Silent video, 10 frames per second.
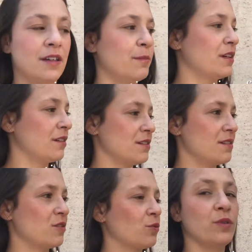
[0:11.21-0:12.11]
because
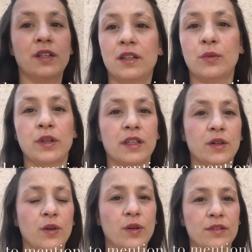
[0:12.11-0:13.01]
it's really
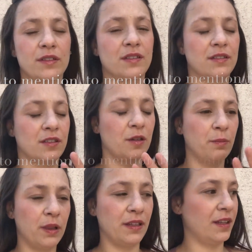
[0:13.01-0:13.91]
old. It's
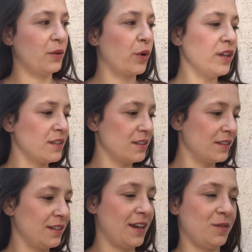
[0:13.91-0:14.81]
completely
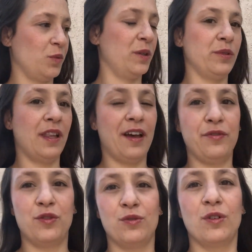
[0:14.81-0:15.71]
rotten and we will
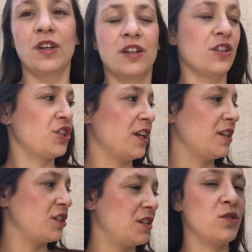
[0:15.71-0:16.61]
have to
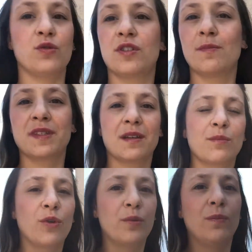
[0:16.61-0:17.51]
change it to something
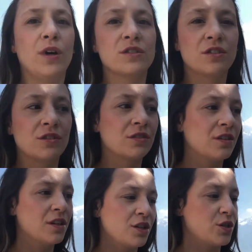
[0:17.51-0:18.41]
more modern
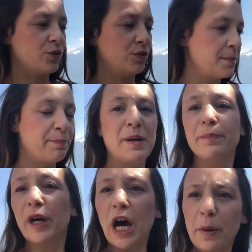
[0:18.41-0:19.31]
to
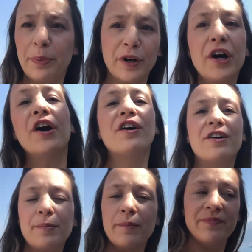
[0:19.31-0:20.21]
pimp up
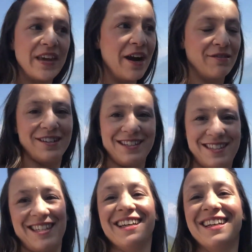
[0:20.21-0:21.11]
our terrace.